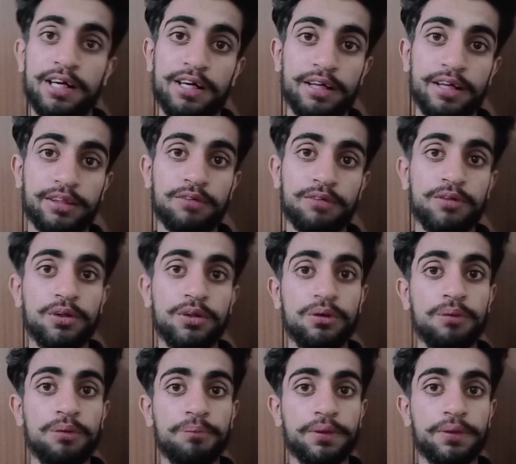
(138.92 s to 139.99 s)
like the
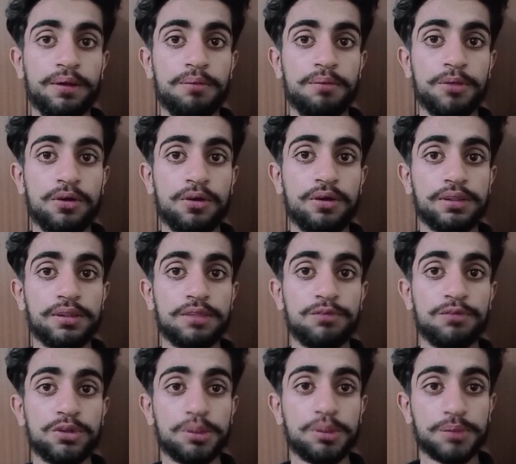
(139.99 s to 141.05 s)
video, because
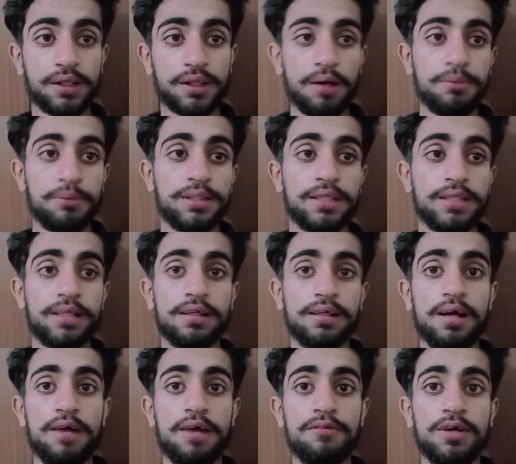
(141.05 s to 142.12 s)
if you subscribe the
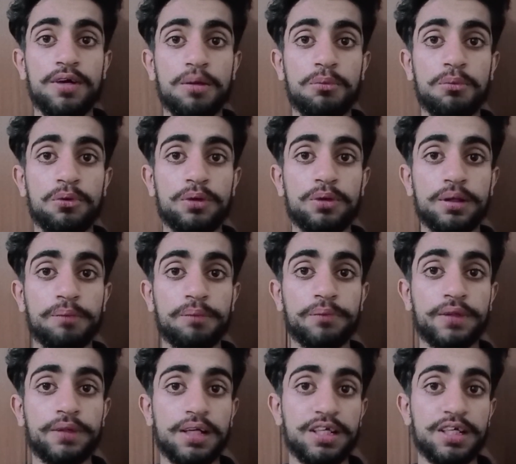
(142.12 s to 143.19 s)
channel, I will upload
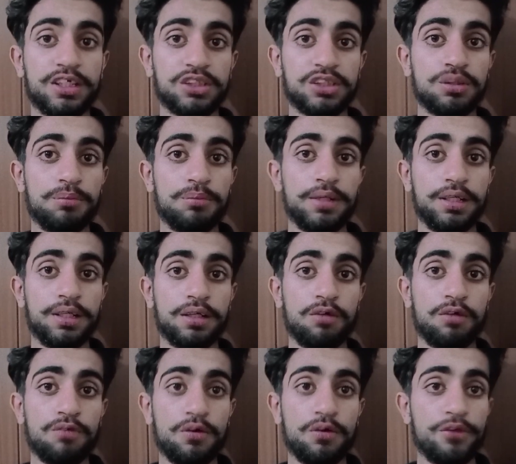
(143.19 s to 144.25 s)
the latest update
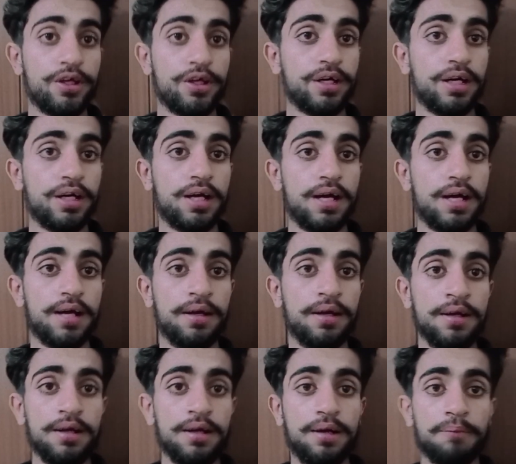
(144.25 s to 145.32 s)
of Hauser
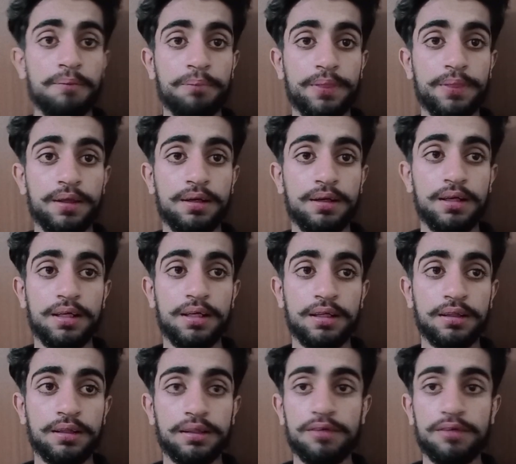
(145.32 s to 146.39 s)

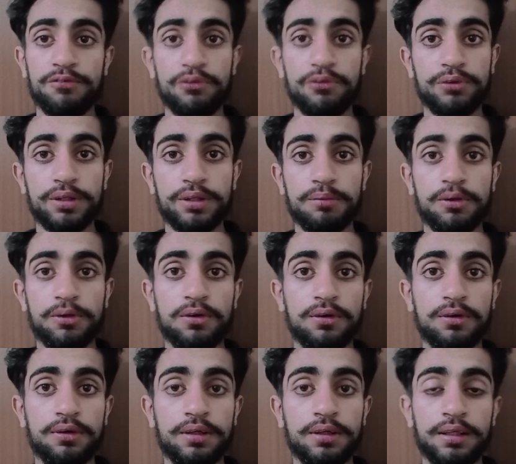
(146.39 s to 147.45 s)
in the future,
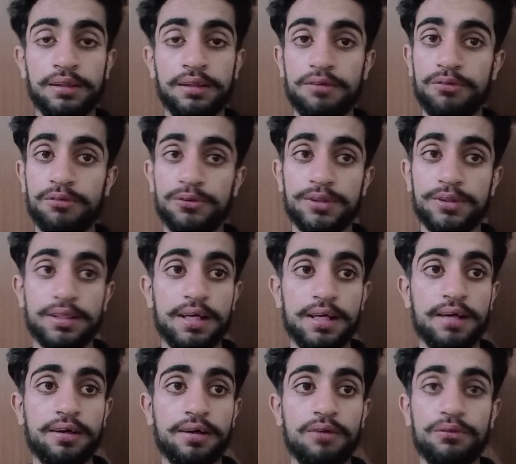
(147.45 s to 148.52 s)

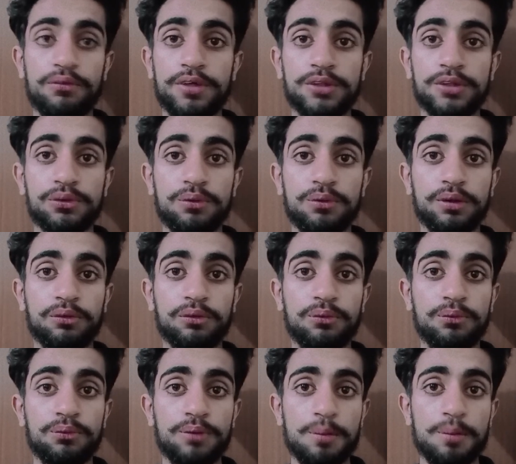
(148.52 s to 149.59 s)
and Hauser is going
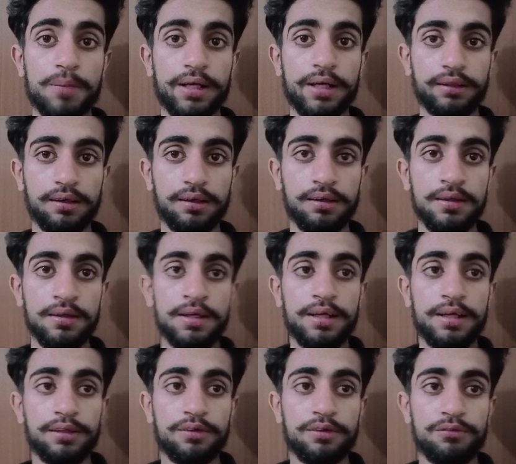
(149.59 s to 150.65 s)
to America
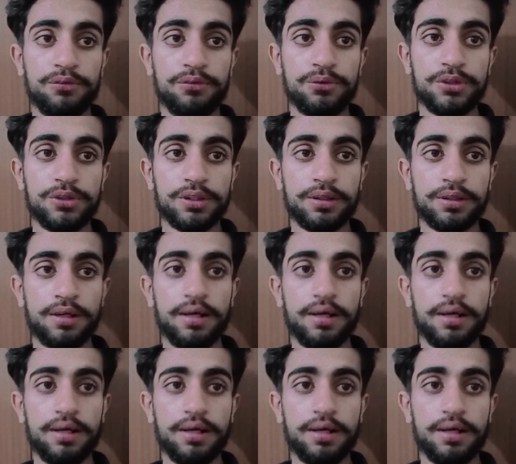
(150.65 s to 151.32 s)
in the future.